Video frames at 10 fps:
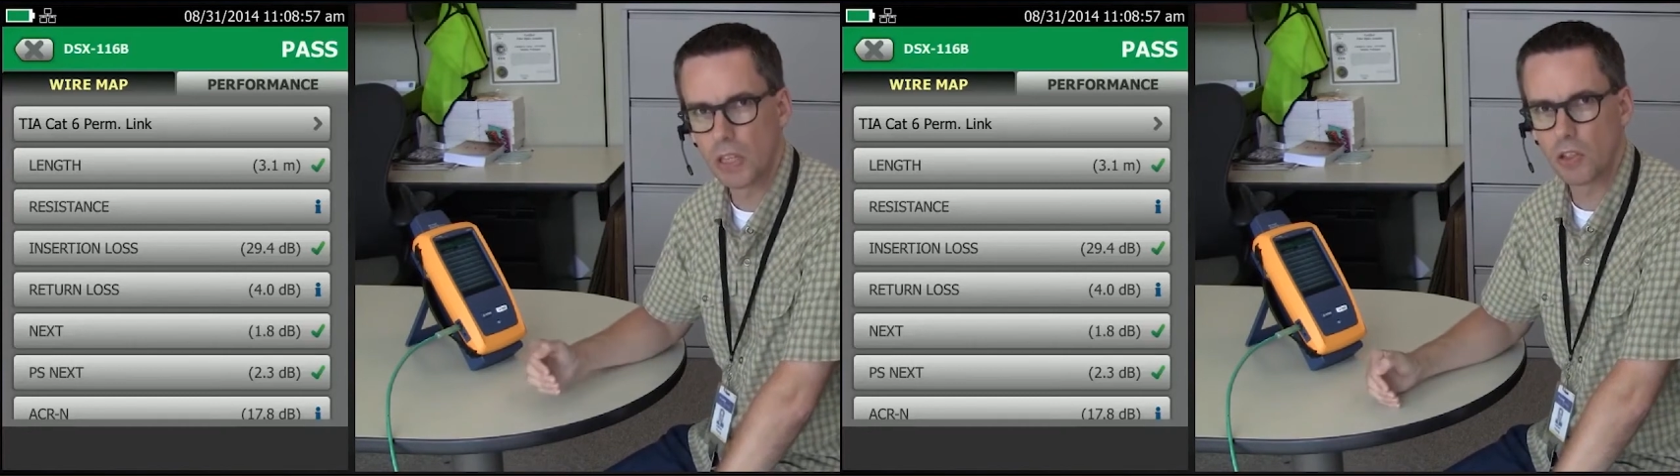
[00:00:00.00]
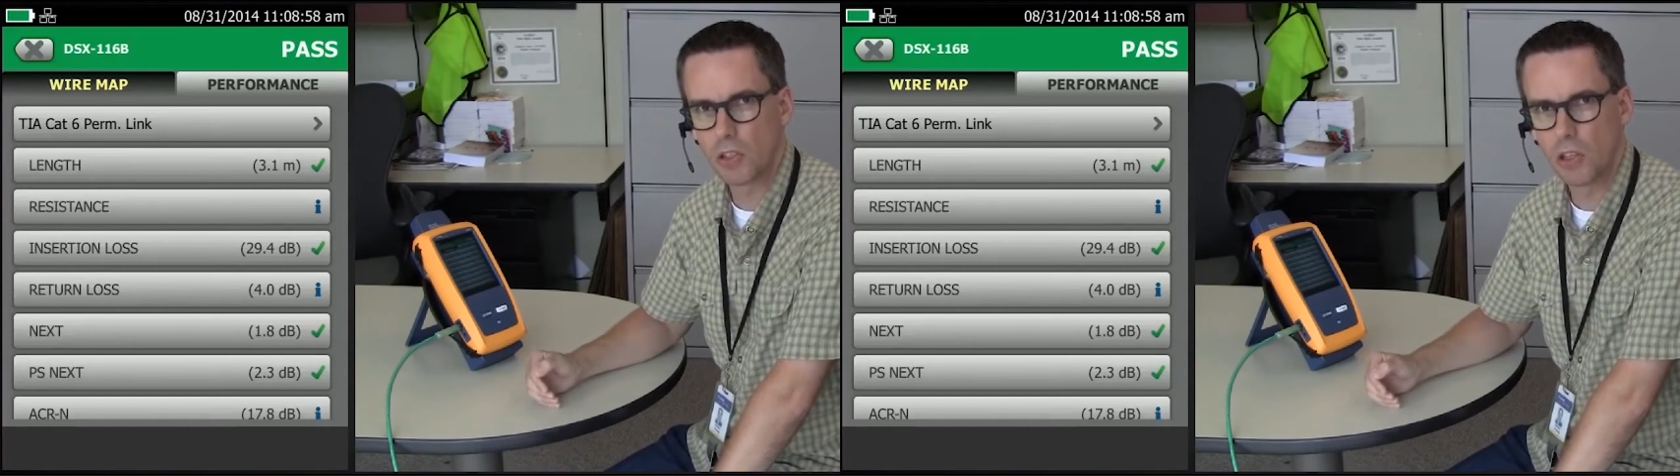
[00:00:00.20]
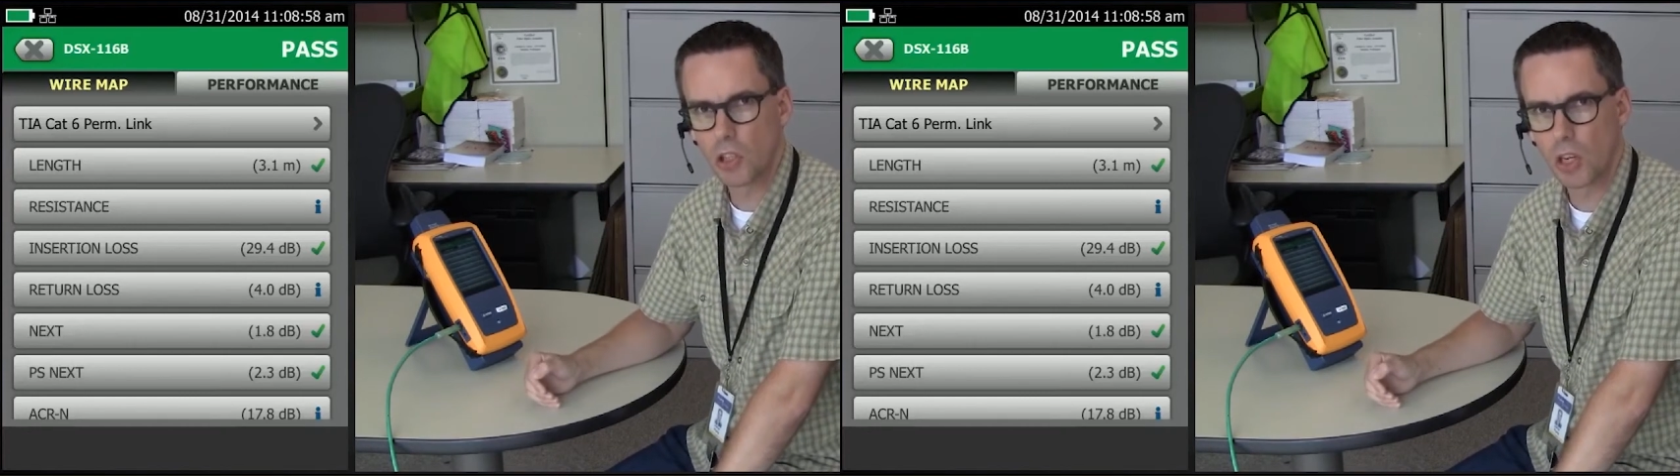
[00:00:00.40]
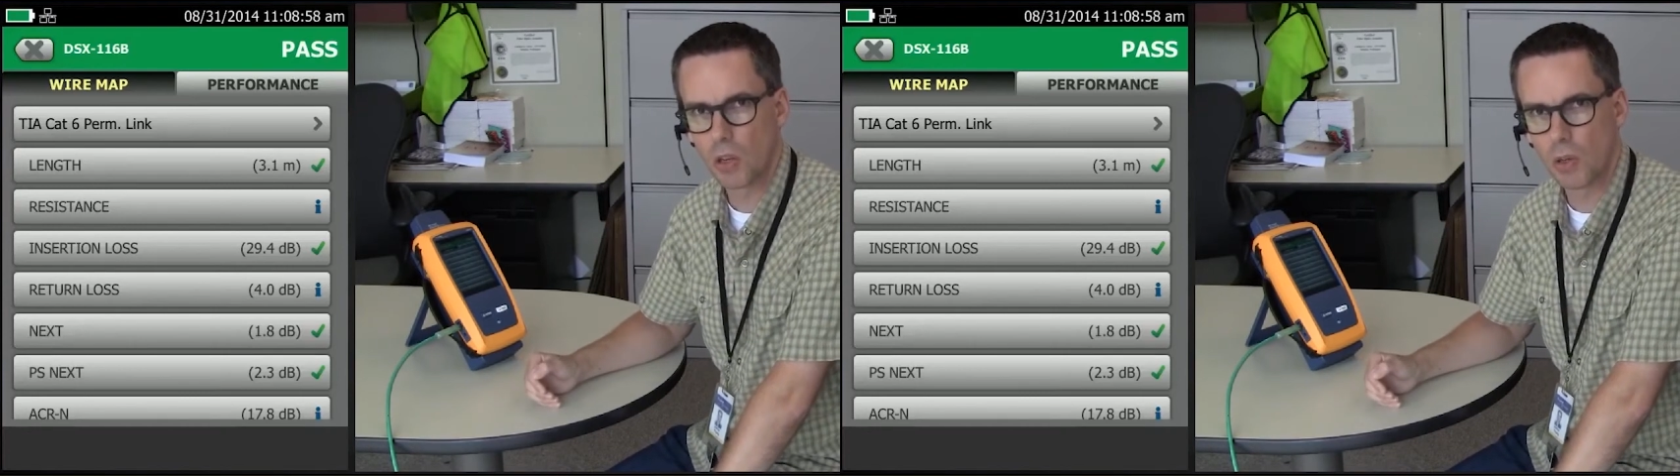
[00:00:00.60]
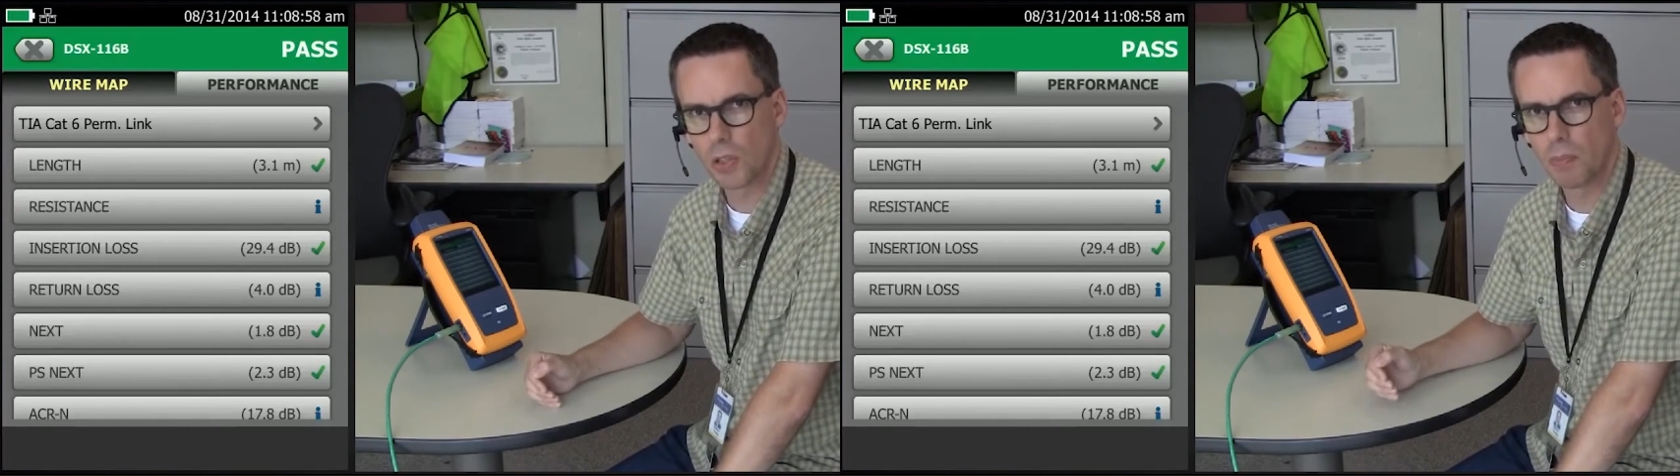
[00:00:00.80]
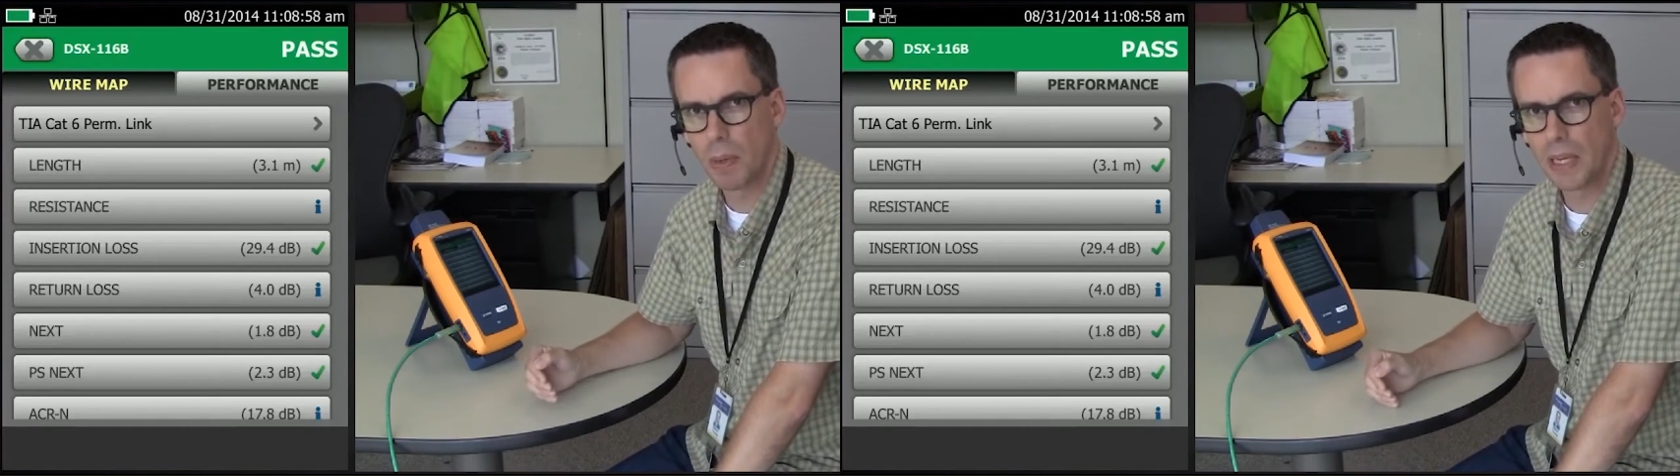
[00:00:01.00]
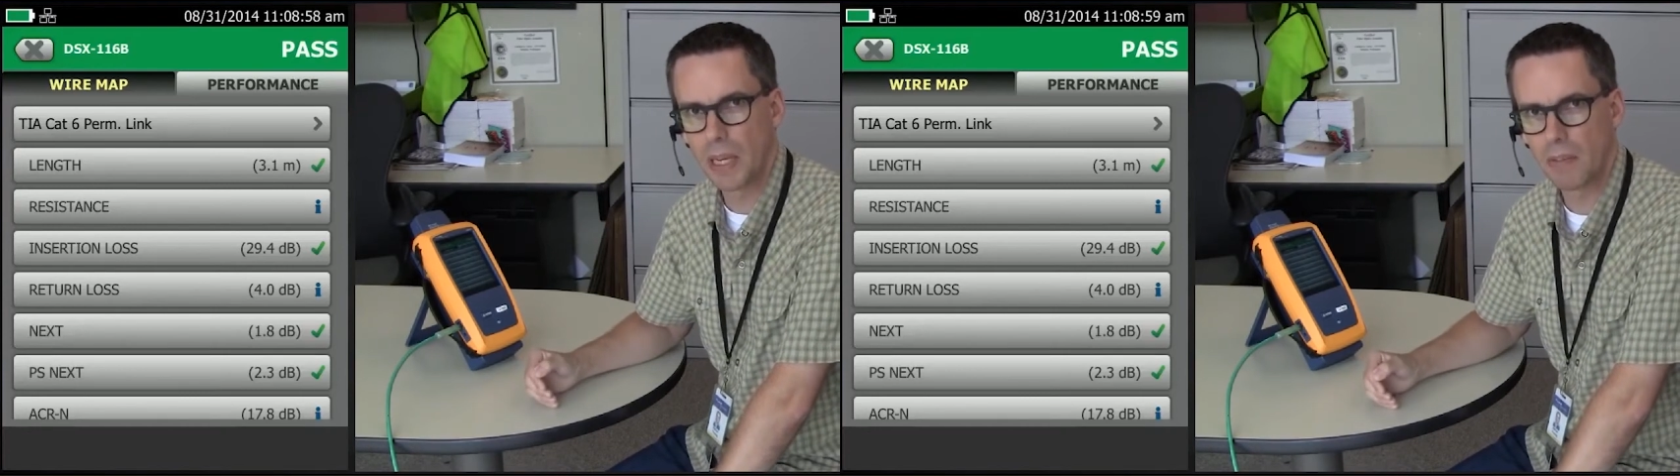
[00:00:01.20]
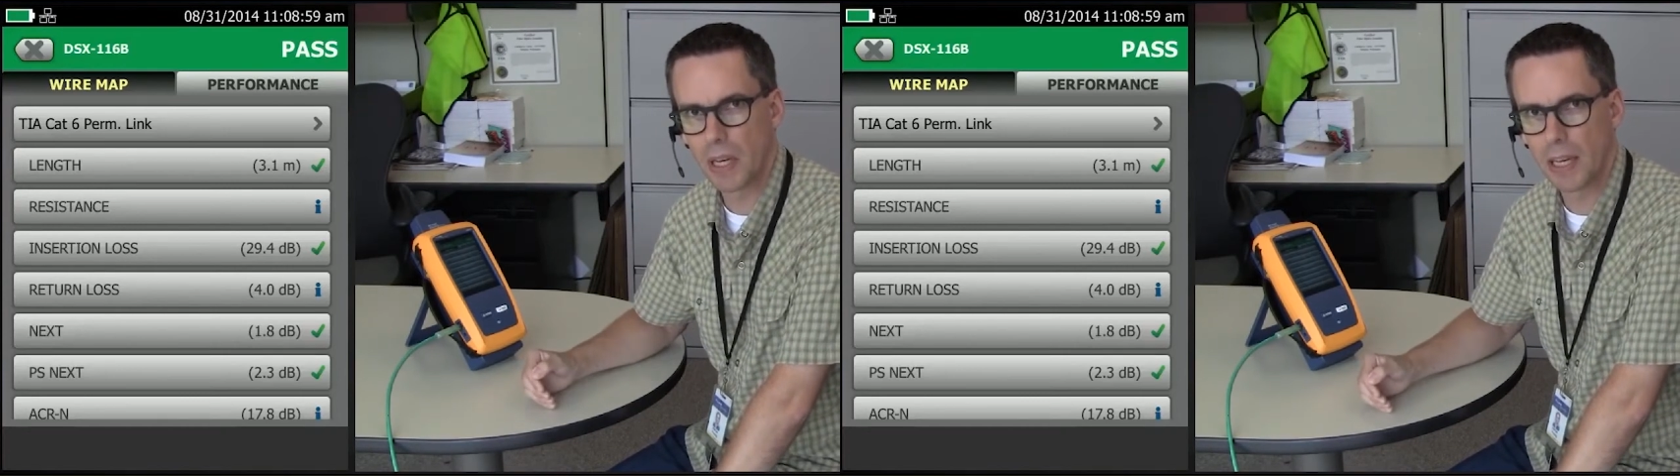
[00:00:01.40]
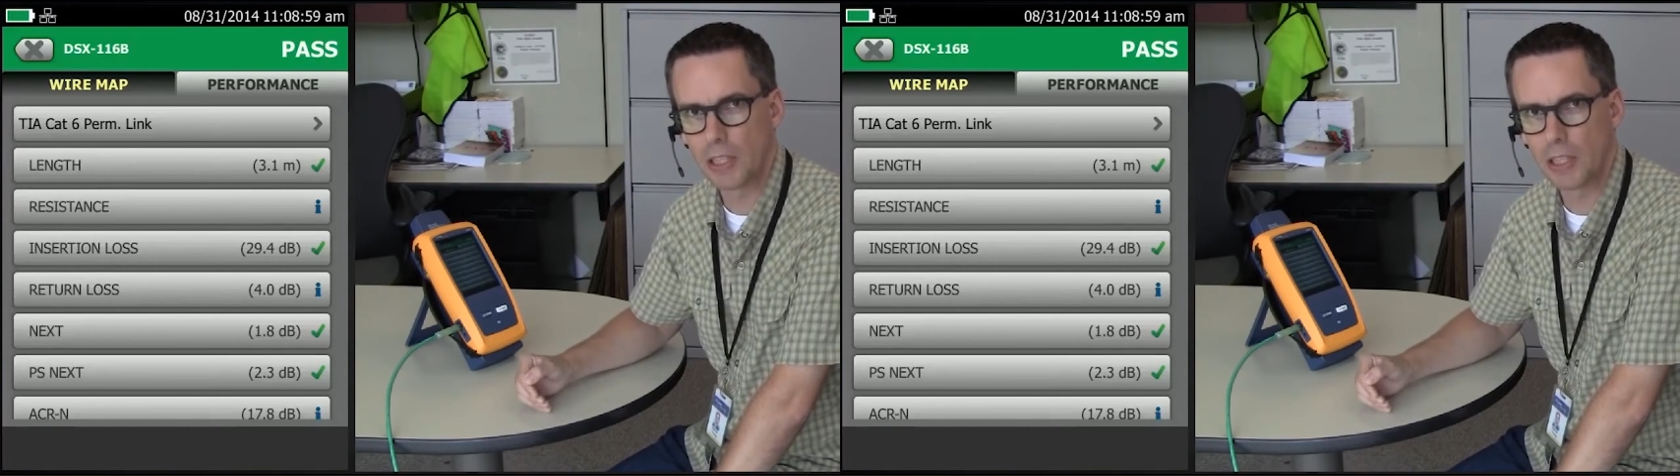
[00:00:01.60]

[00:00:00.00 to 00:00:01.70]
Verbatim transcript: the insertion loss may never